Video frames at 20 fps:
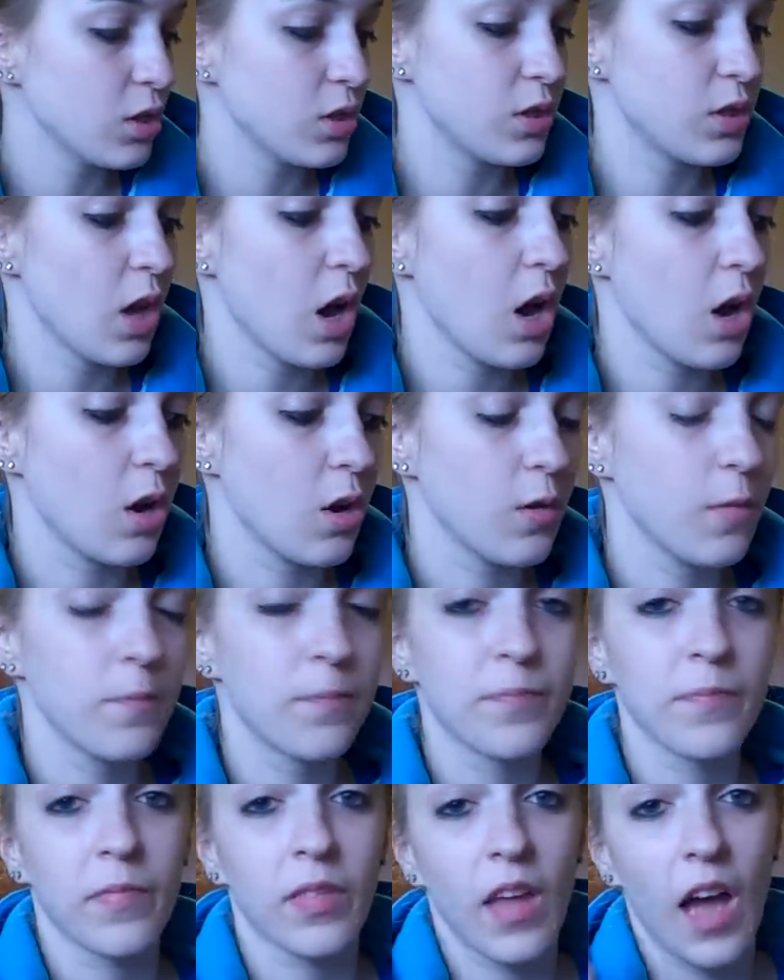
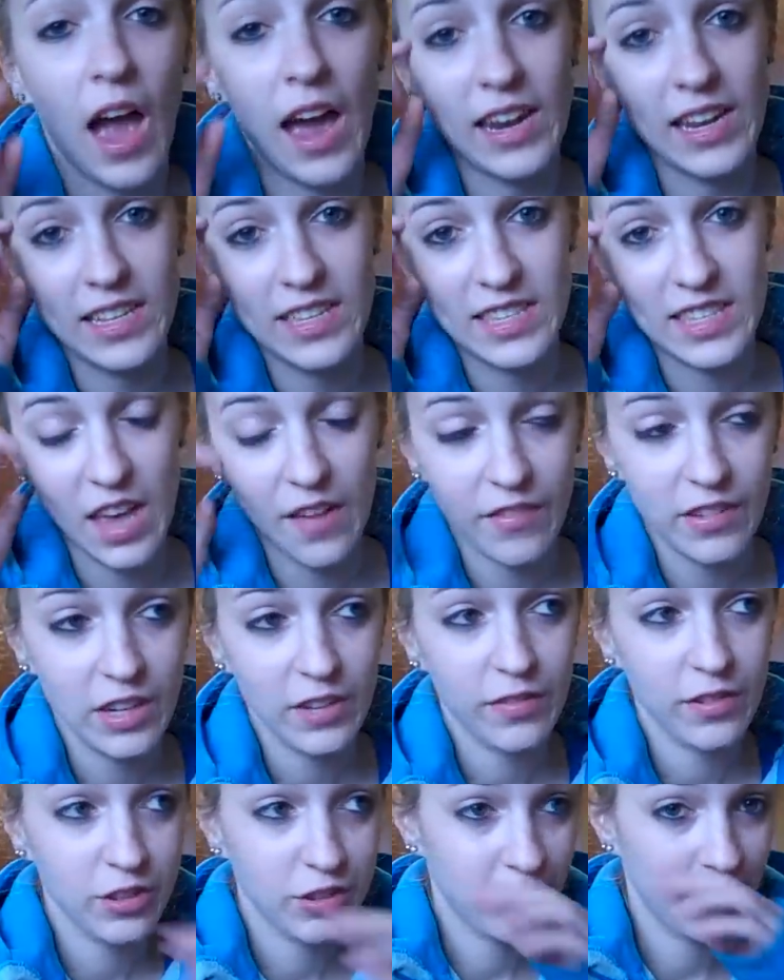So I did 7
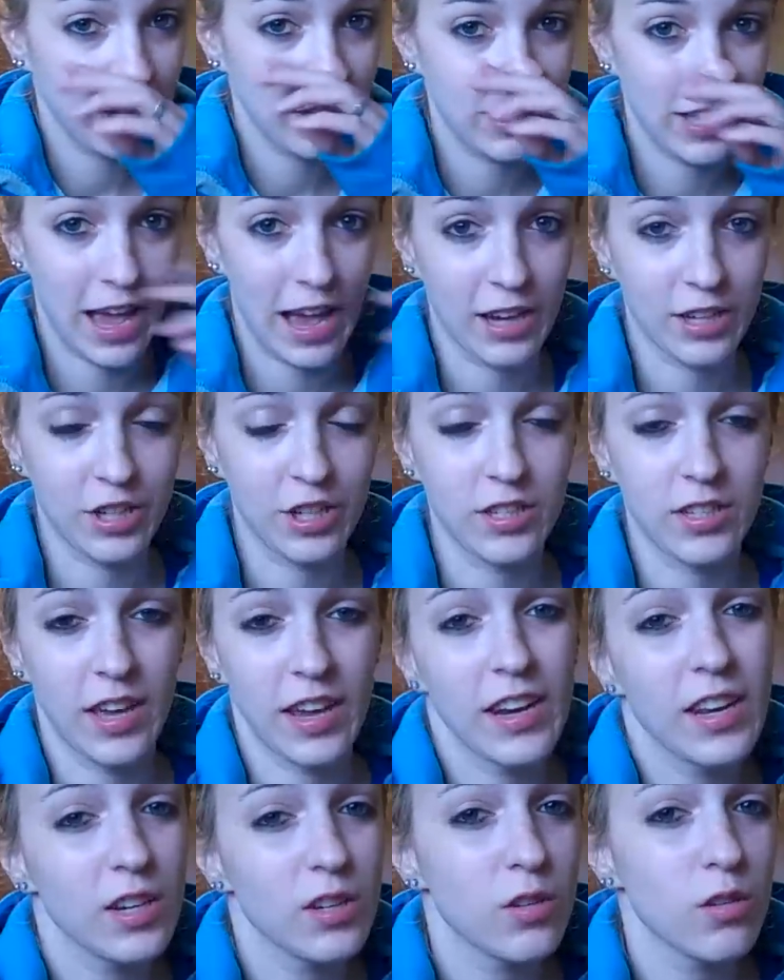different transactions.
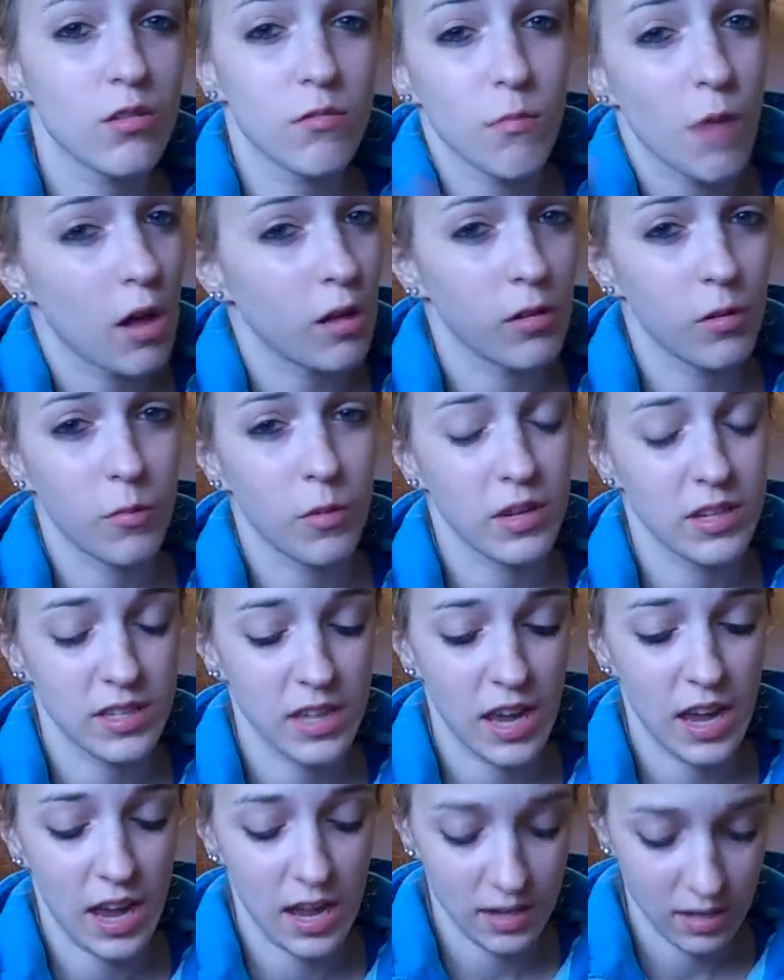I didn't do them all in one
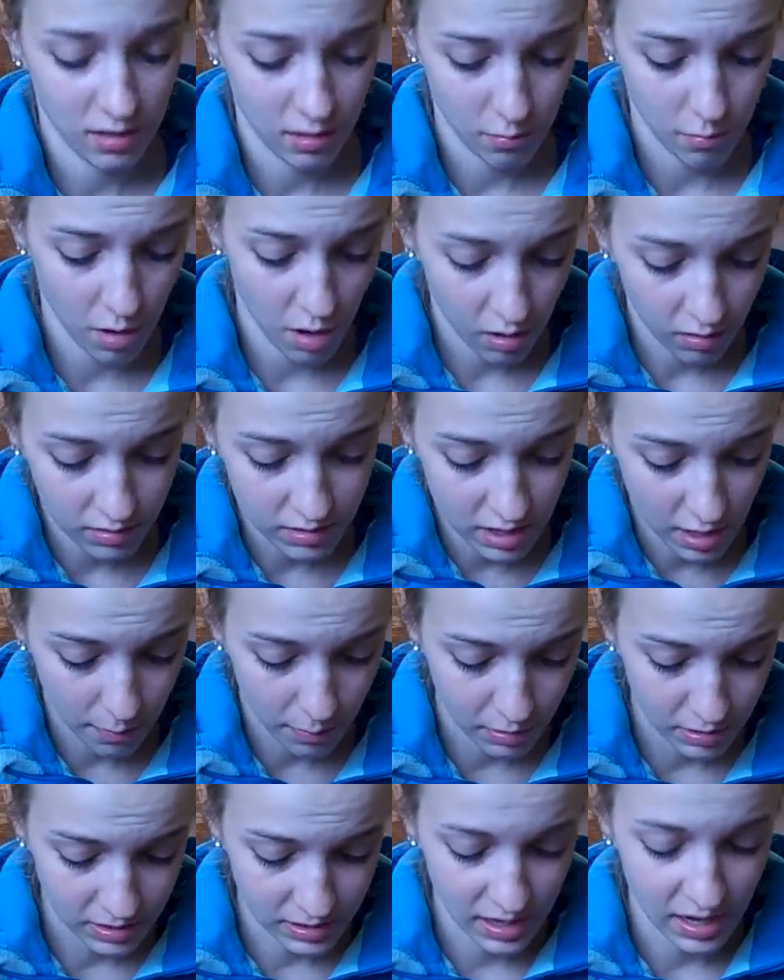day. I did them all
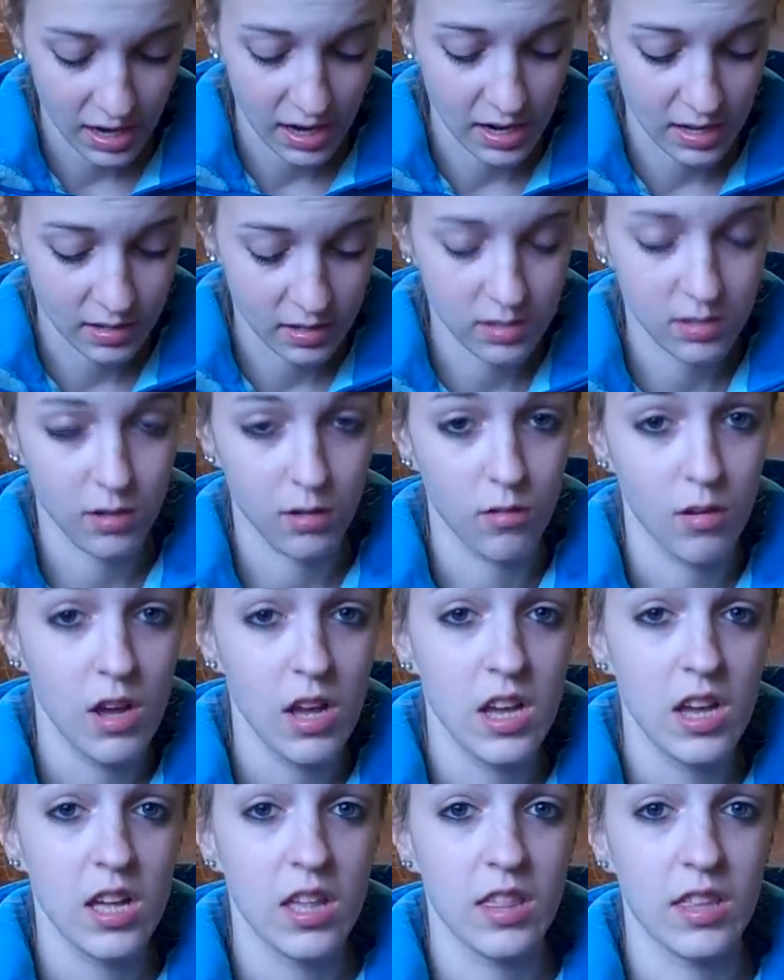separate days. So
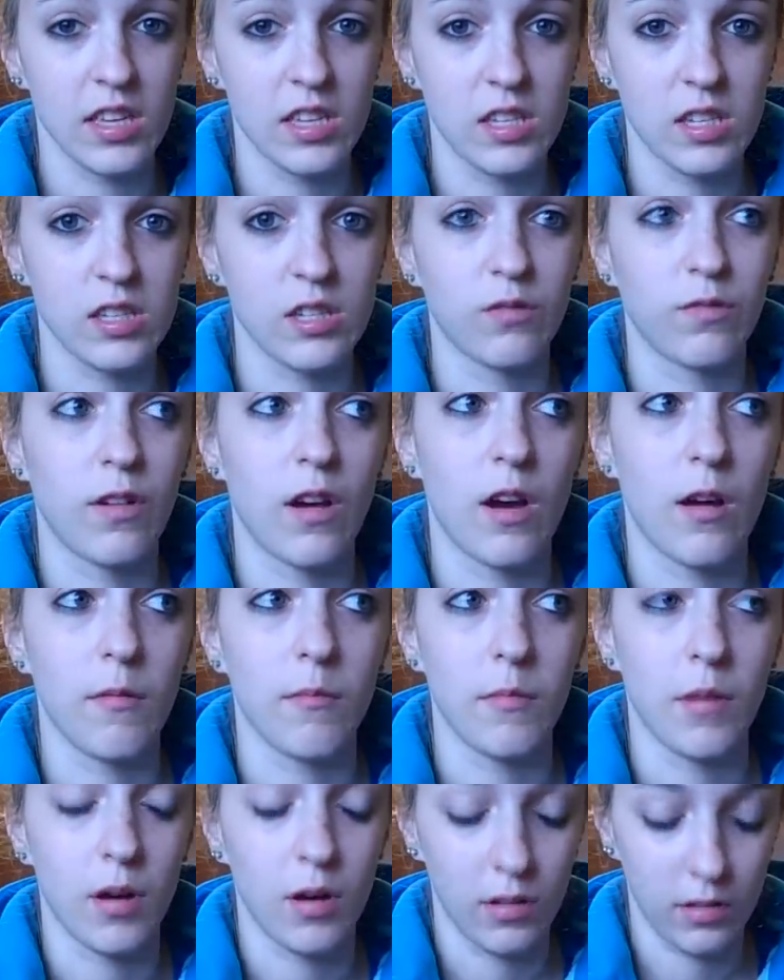this is
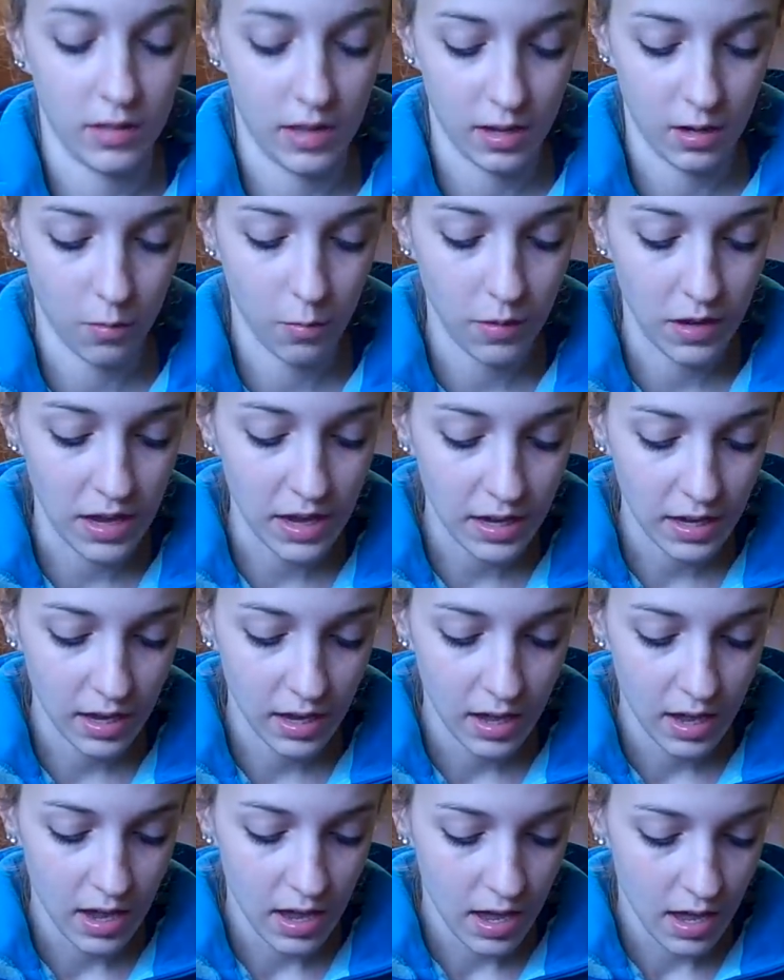from like a
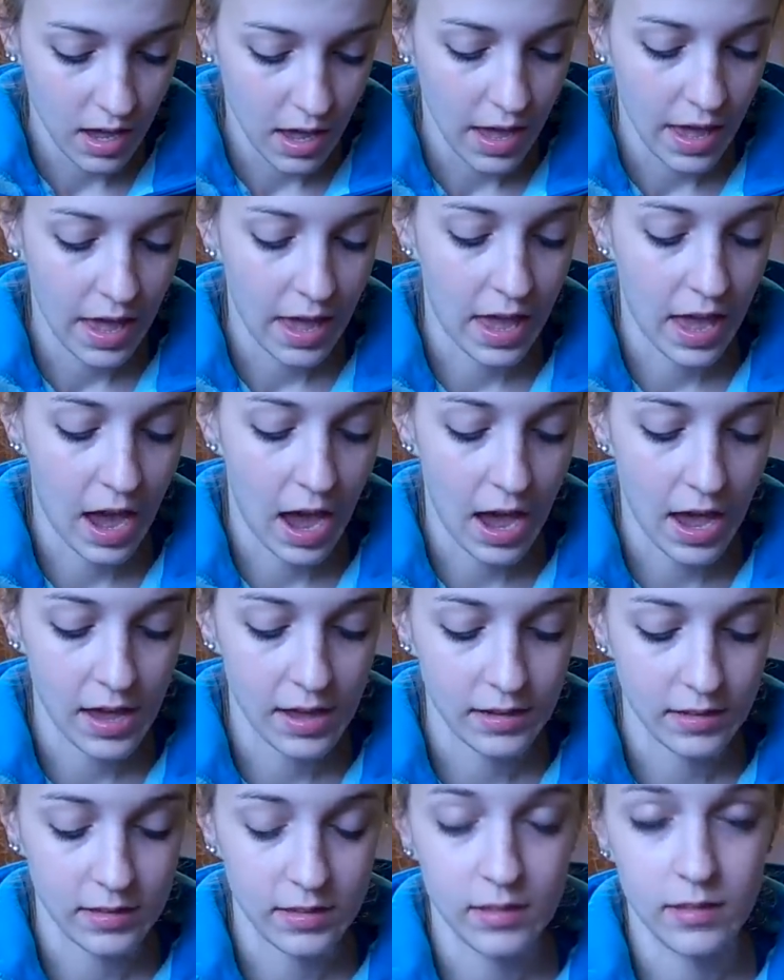week.
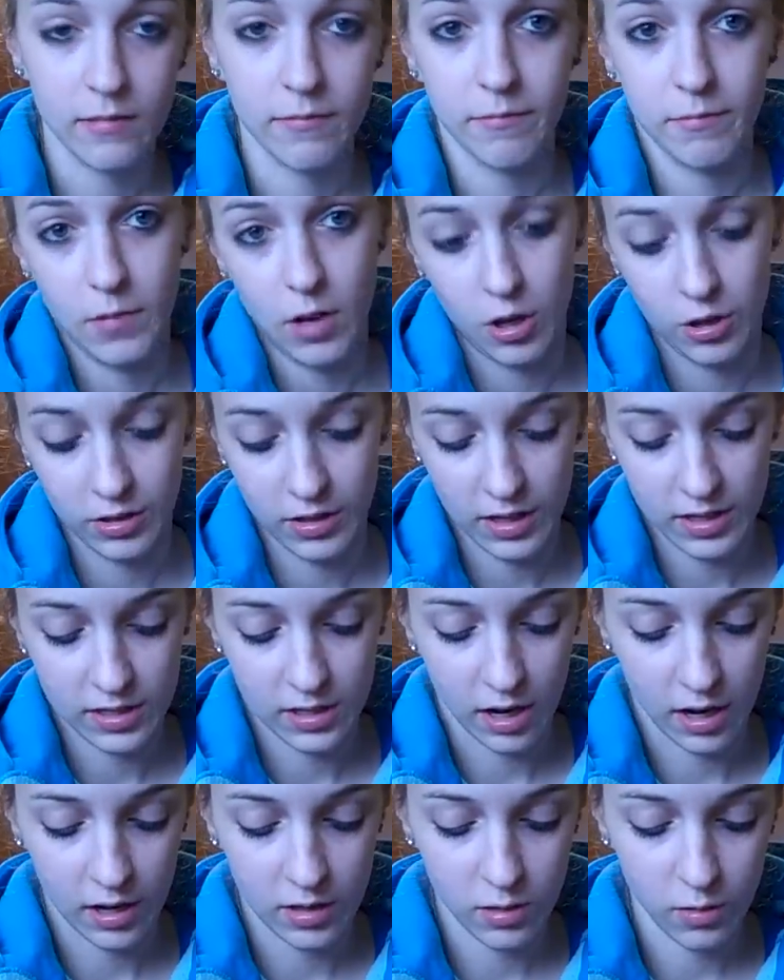And I'll just get
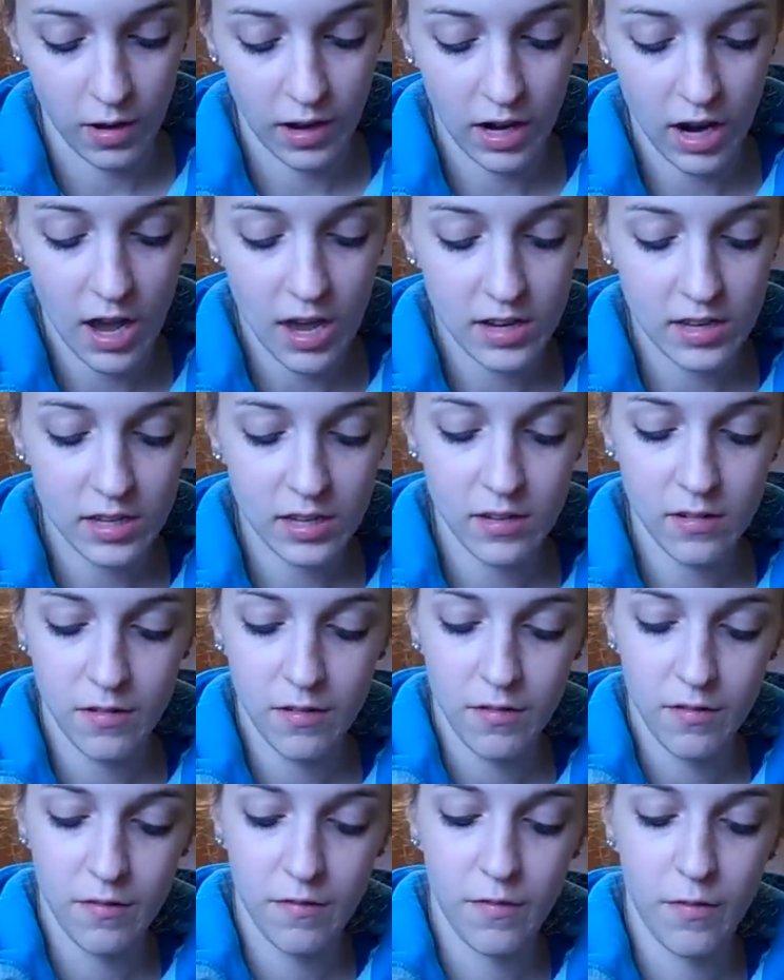started. So I got
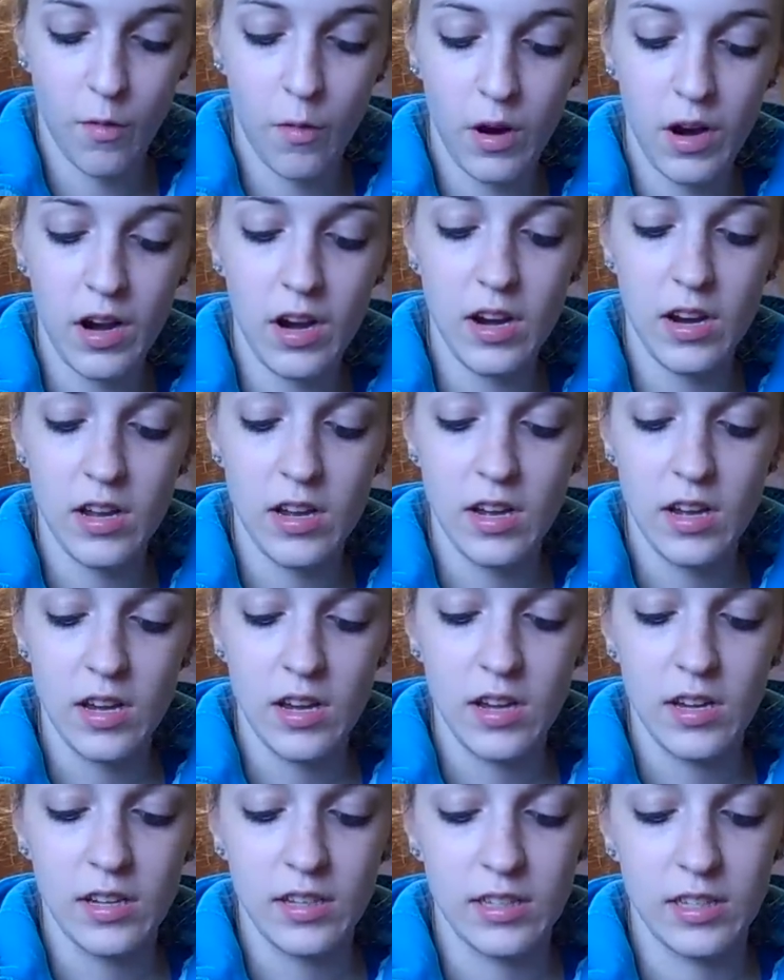4
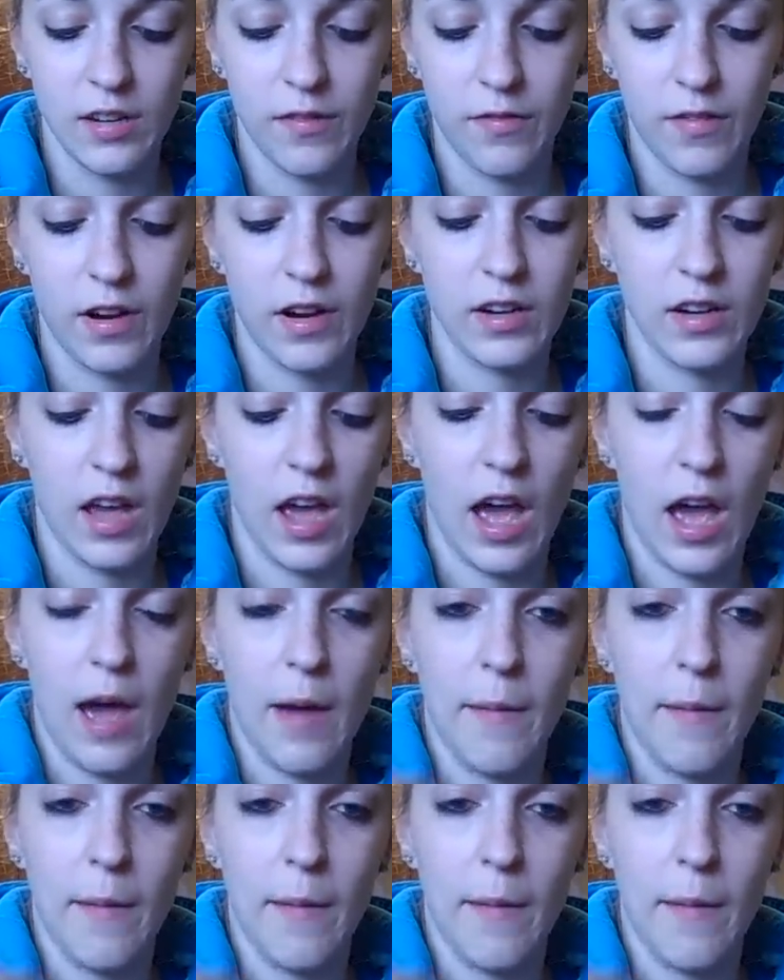different